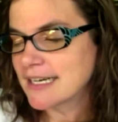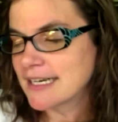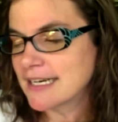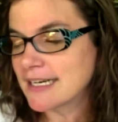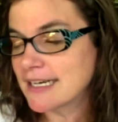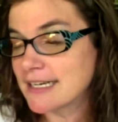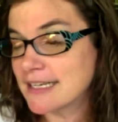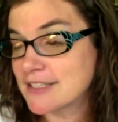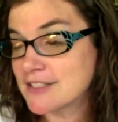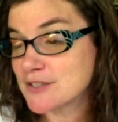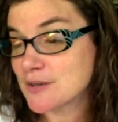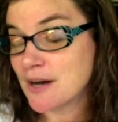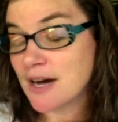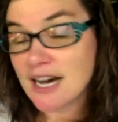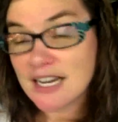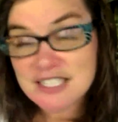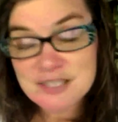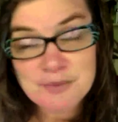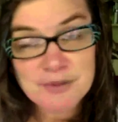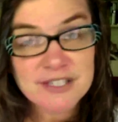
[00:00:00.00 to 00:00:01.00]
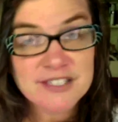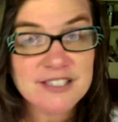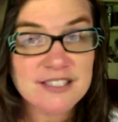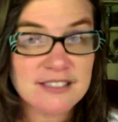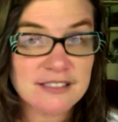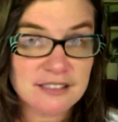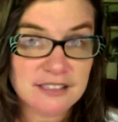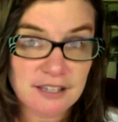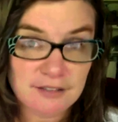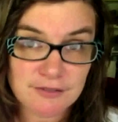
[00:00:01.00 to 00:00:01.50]
So Hot Springs
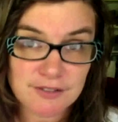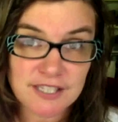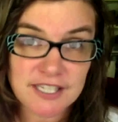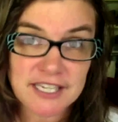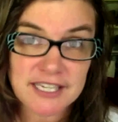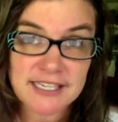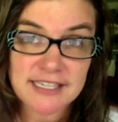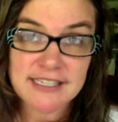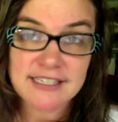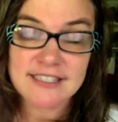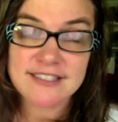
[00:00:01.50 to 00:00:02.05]
is lovely.